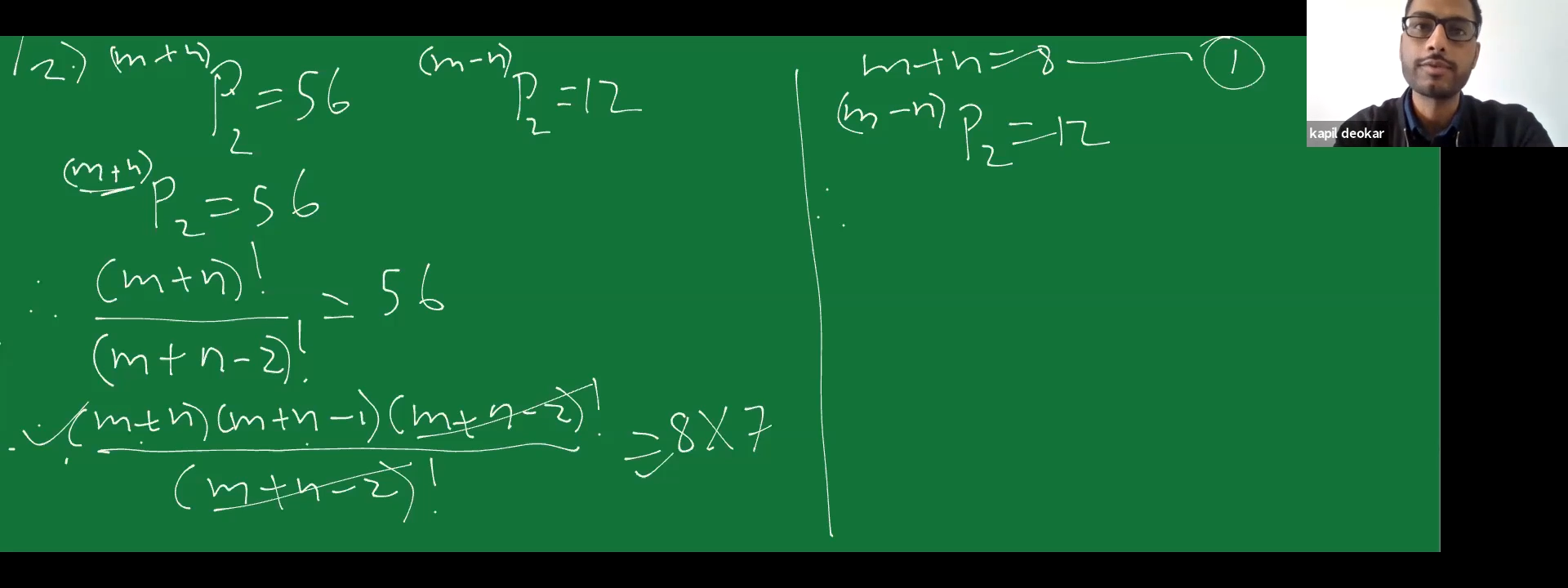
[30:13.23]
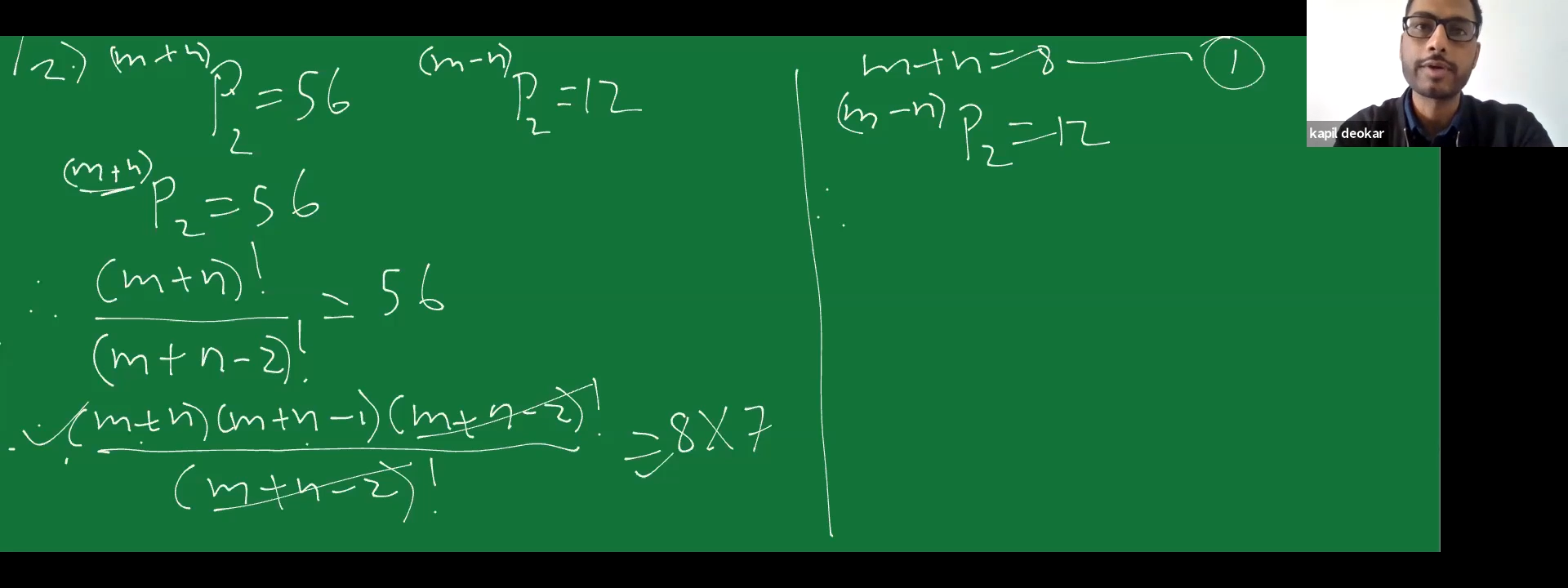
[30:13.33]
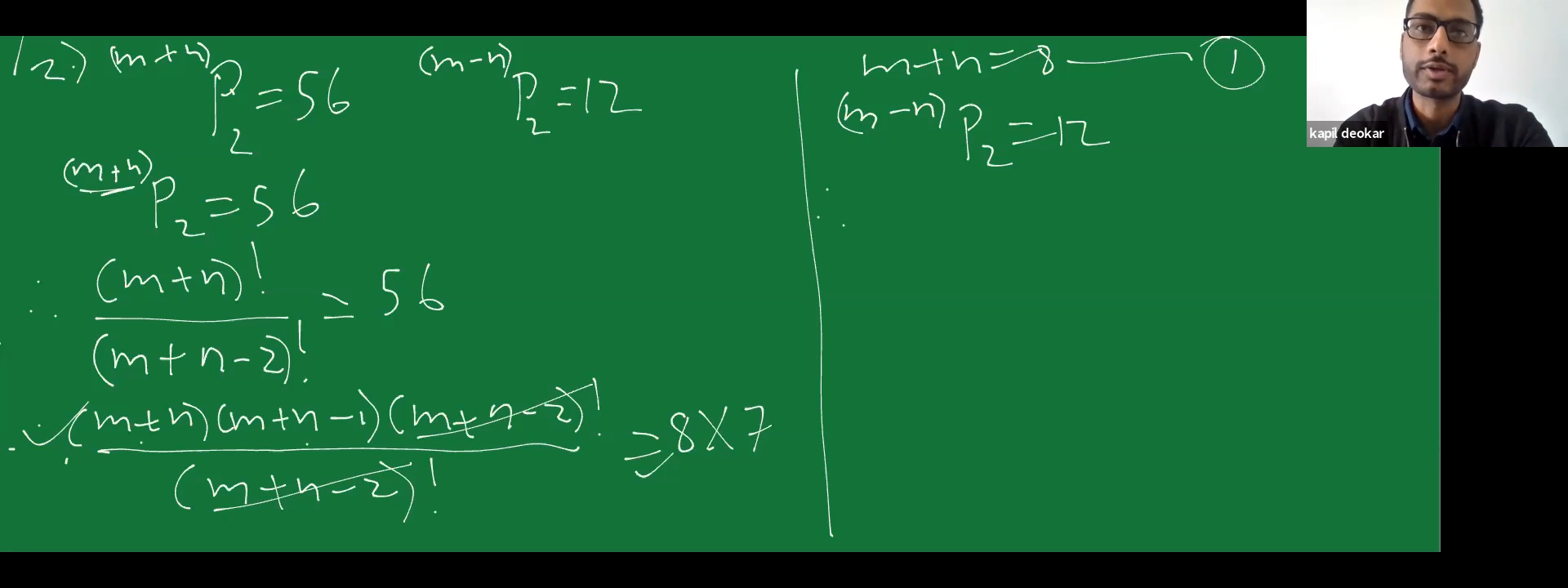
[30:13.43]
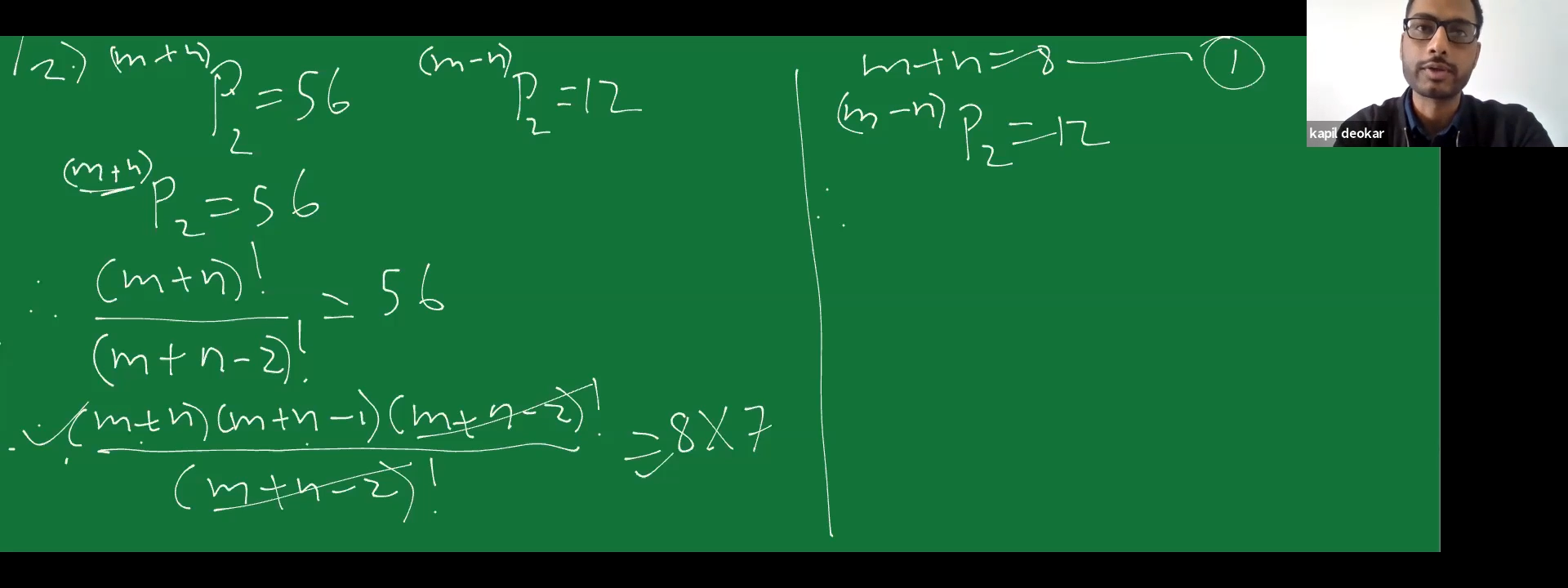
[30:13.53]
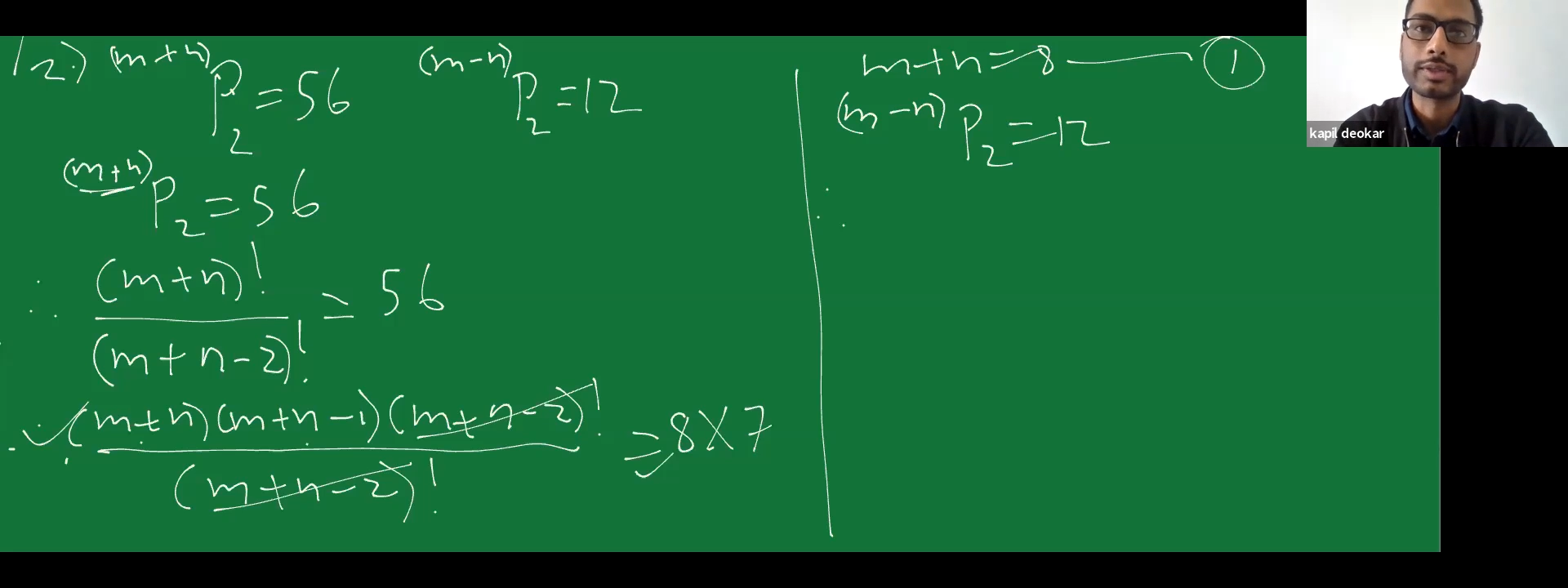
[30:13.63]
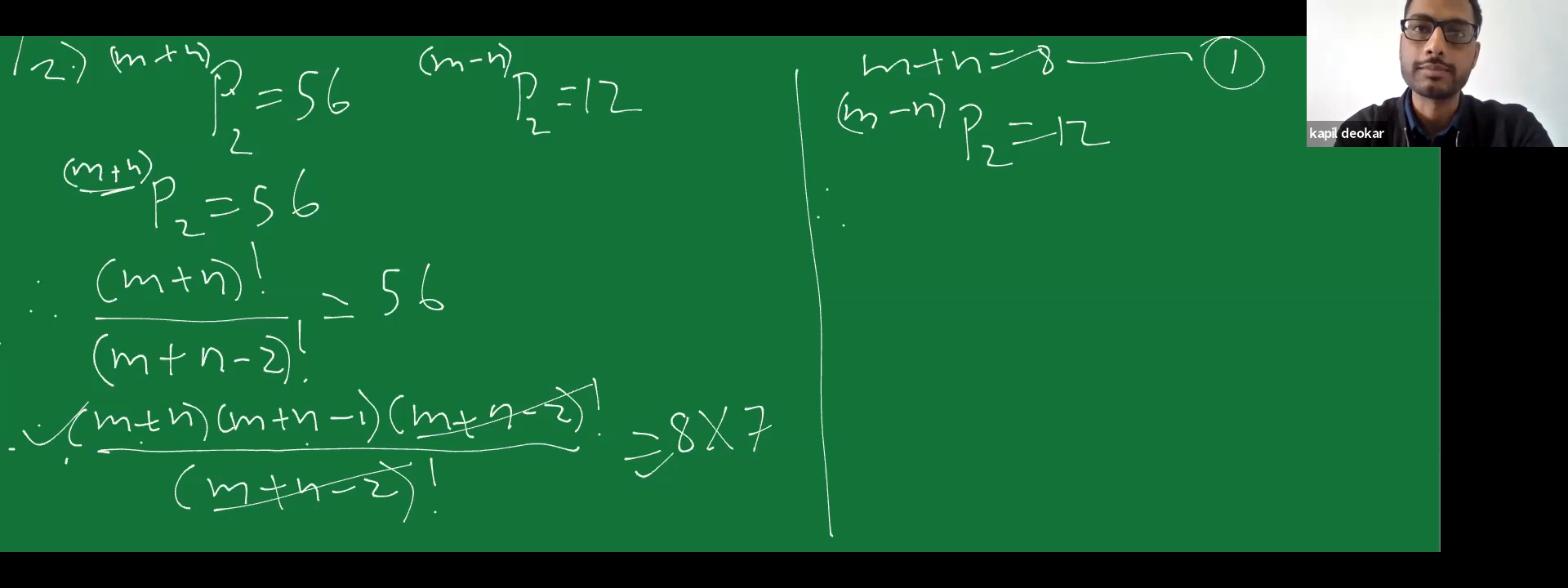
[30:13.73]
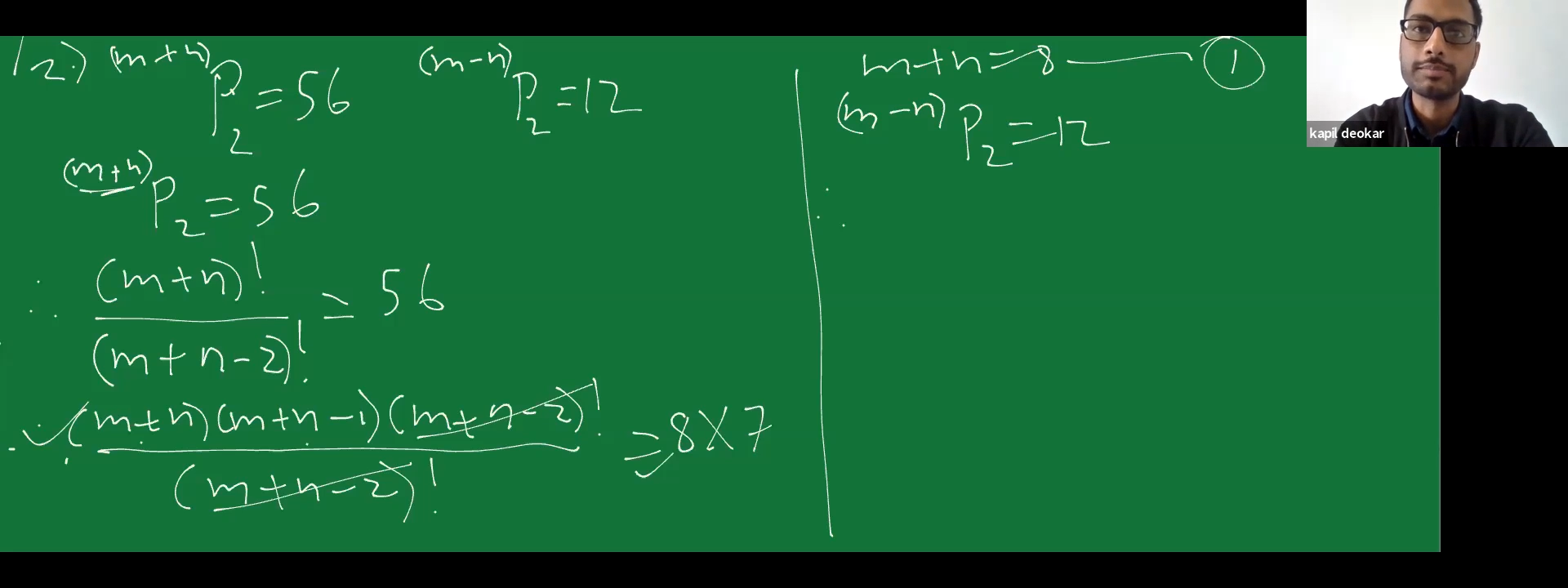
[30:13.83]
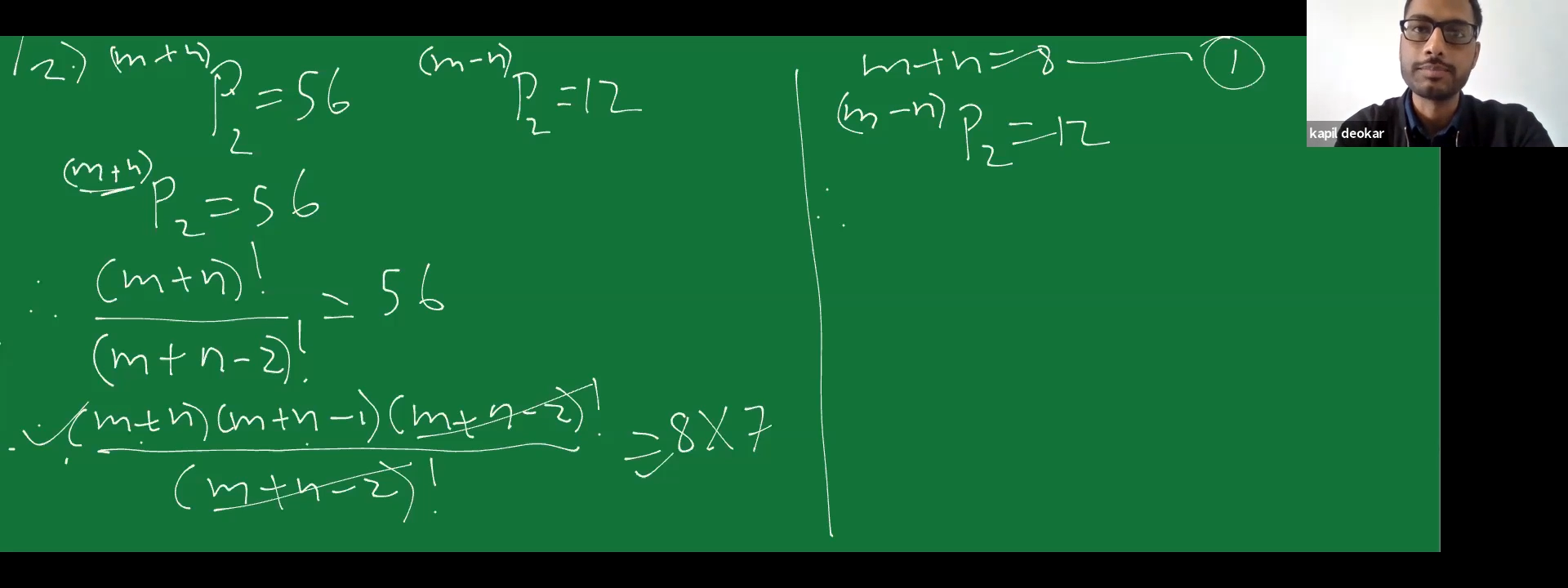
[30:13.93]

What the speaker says: factorial.